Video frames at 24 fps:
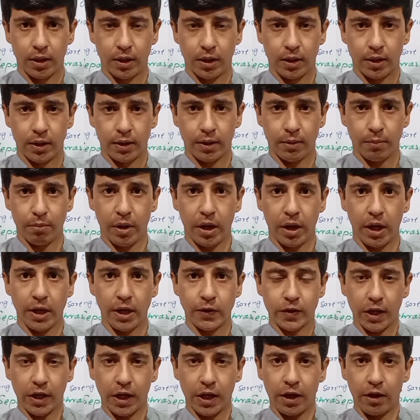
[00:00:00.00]
That means
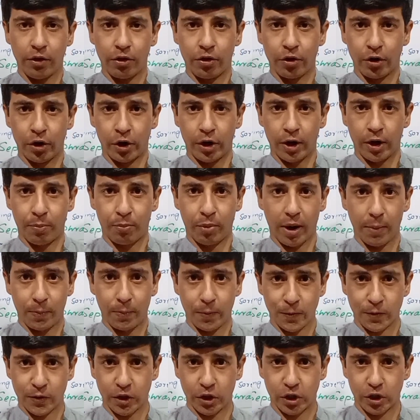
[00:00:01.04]
either a
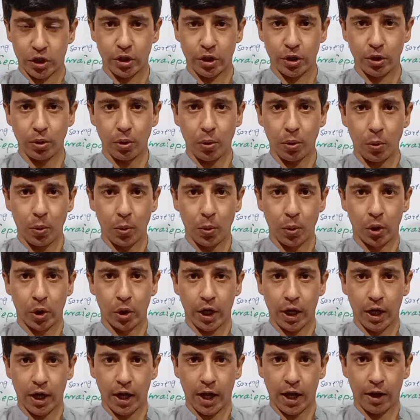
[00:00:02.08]
preposition or
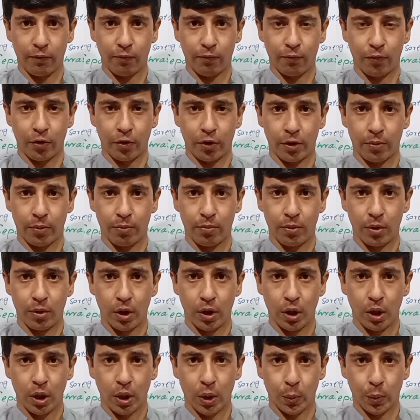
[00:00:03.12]
an adverb
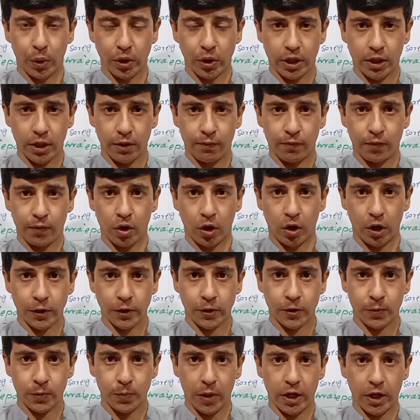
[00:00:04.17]
which have got a
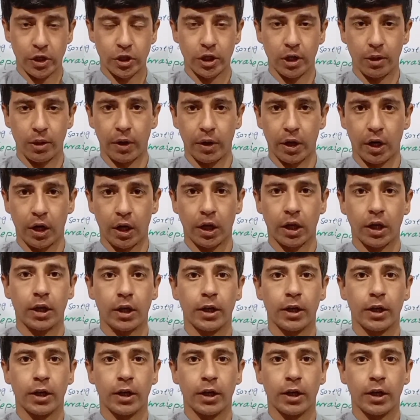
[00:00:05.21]
spatial meaning.